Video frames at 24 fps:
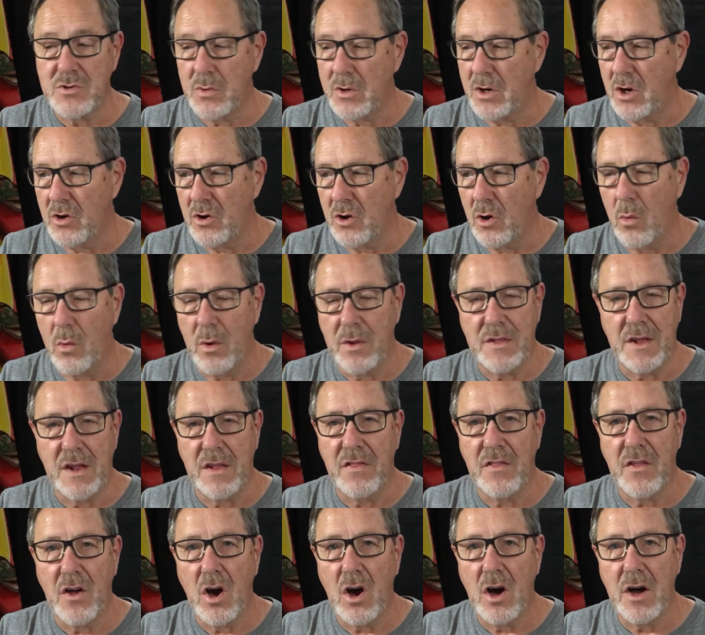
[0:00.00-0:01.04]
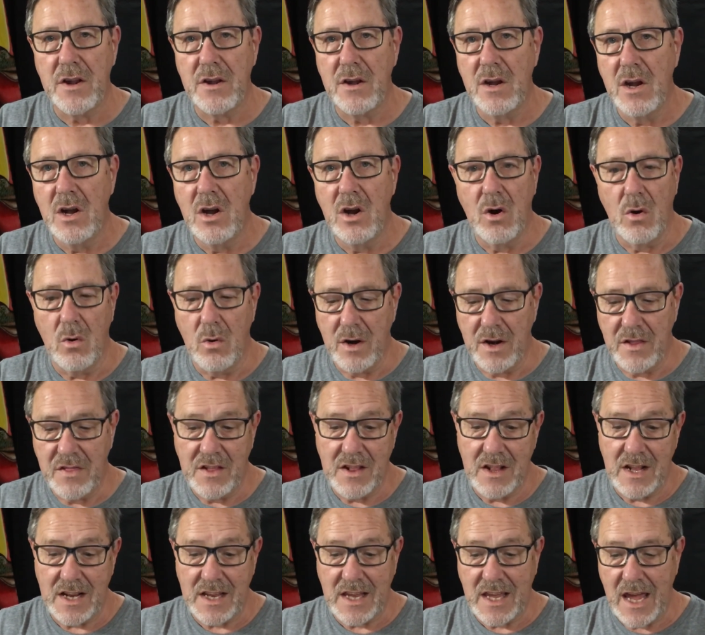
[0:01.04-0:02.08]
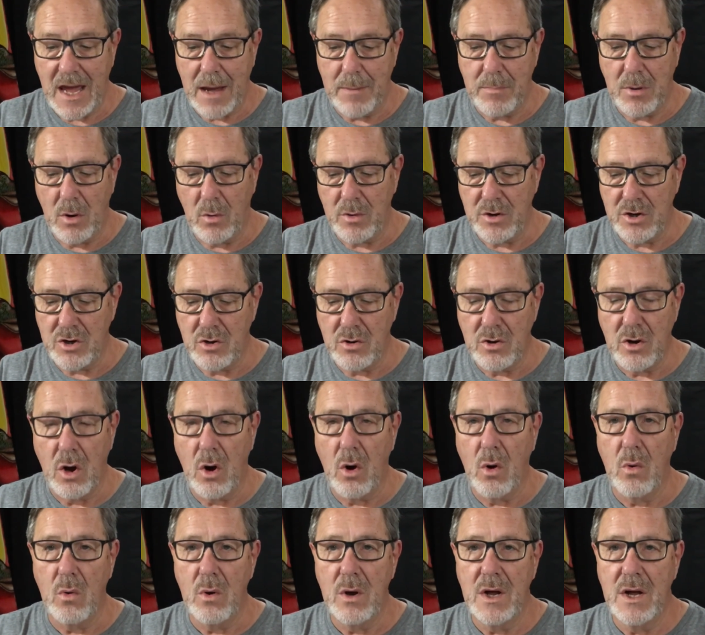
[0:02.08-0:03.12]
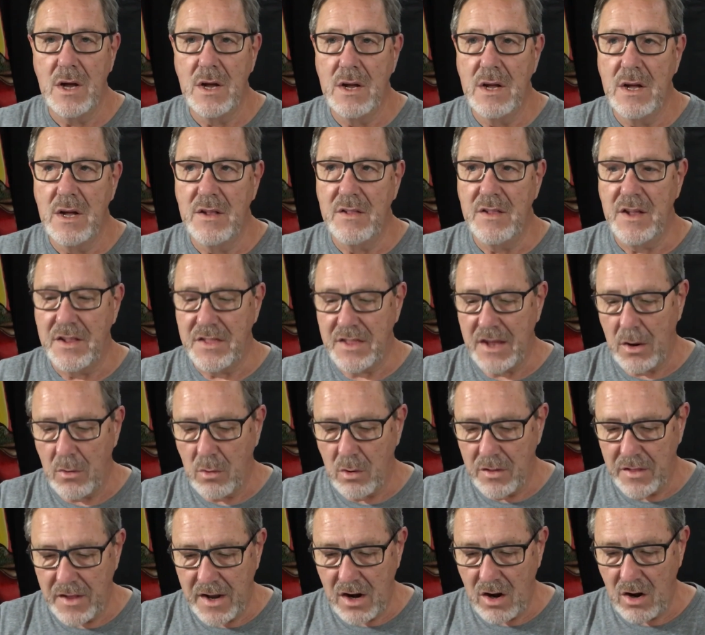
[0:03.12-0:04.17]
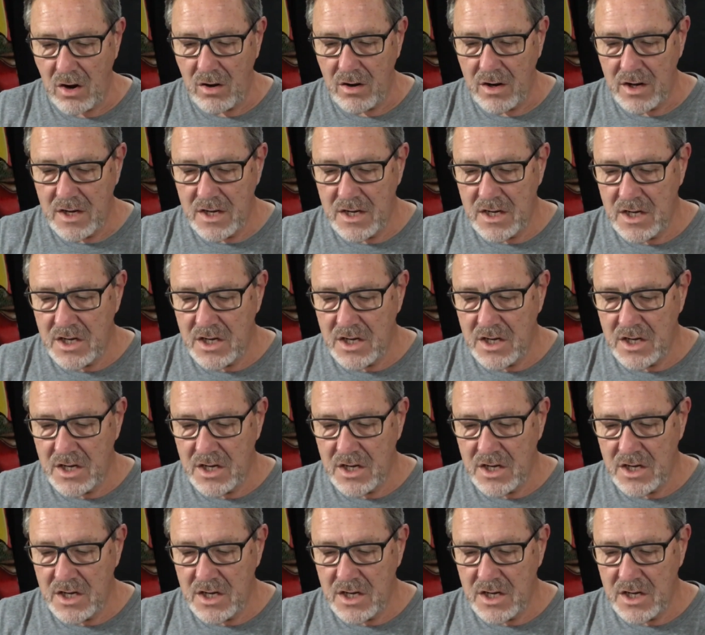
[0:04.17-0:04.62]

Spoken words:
We don't know what they thought or anything like that, but we do know that they were there.